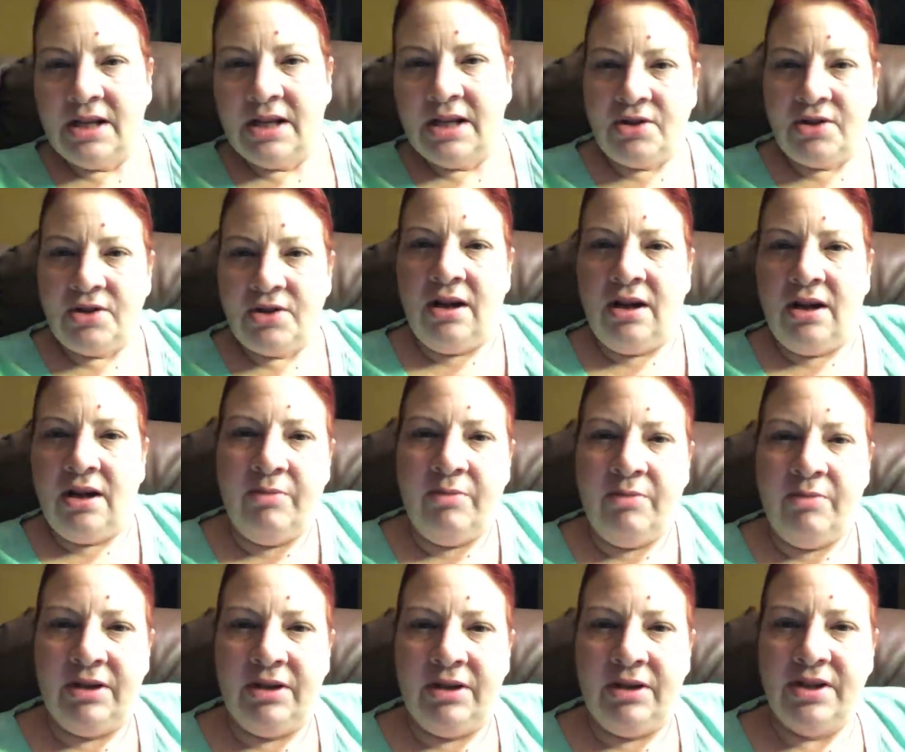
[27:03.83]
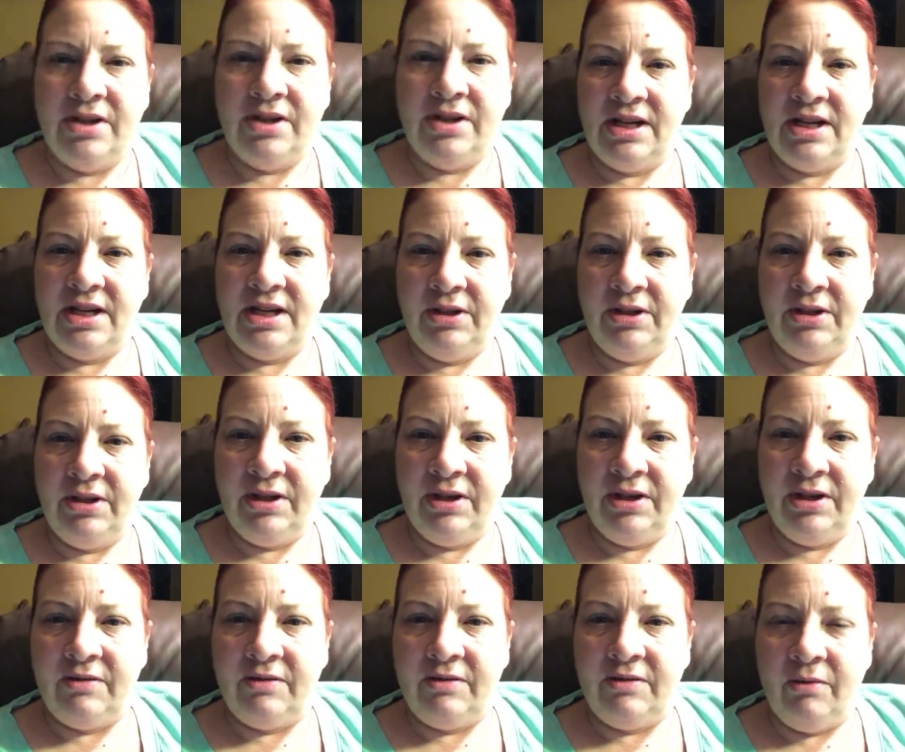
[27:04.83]
I tried all the Bolero scents and I really don't
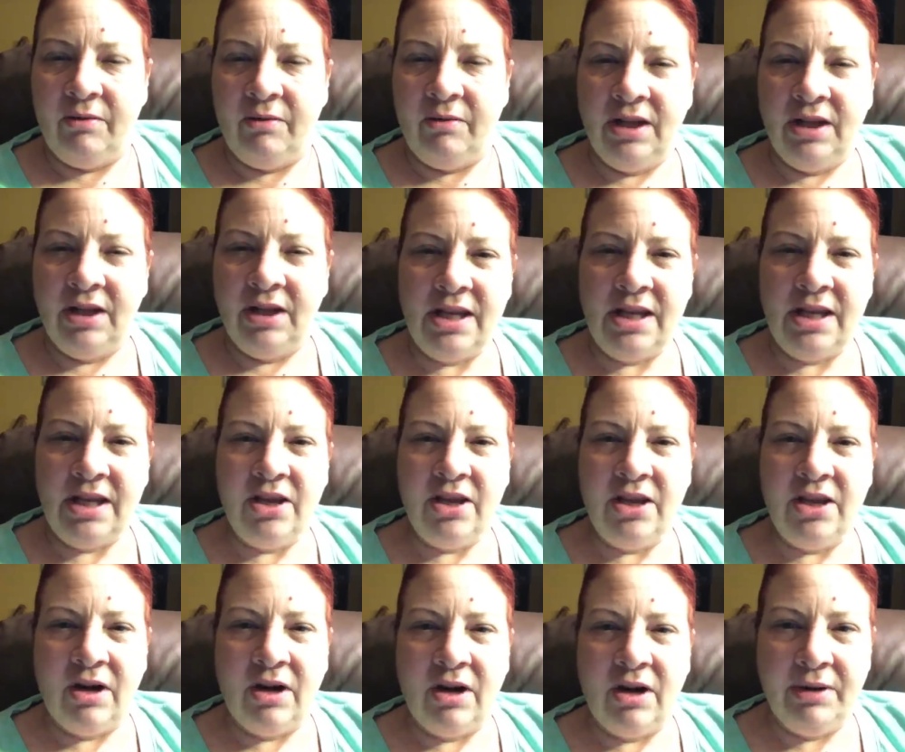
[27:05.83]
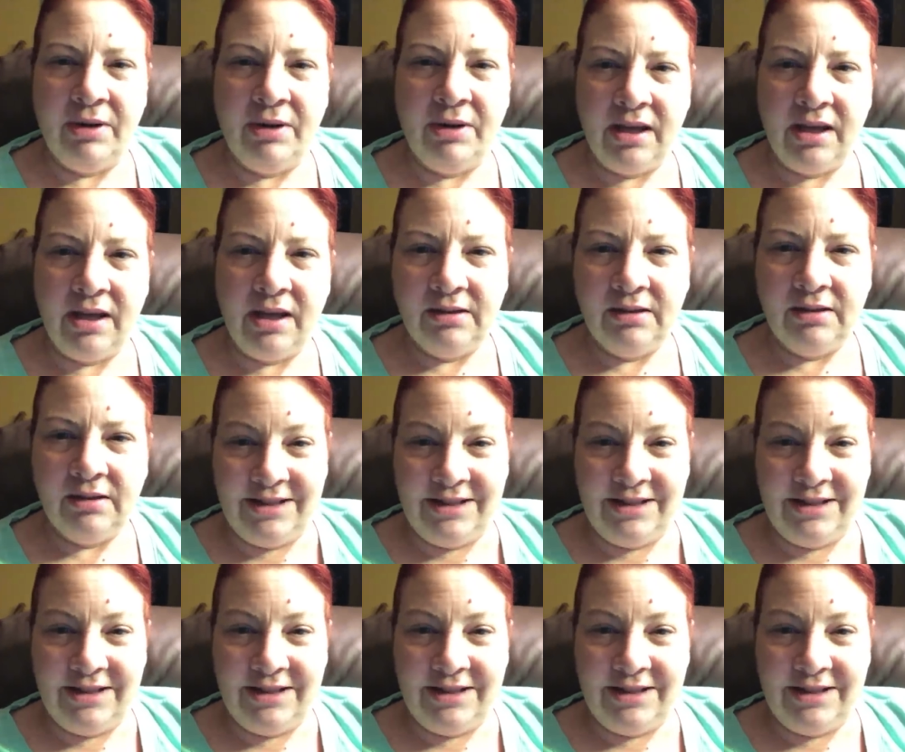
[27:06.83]
care for it. Really? Yeah, you are picky.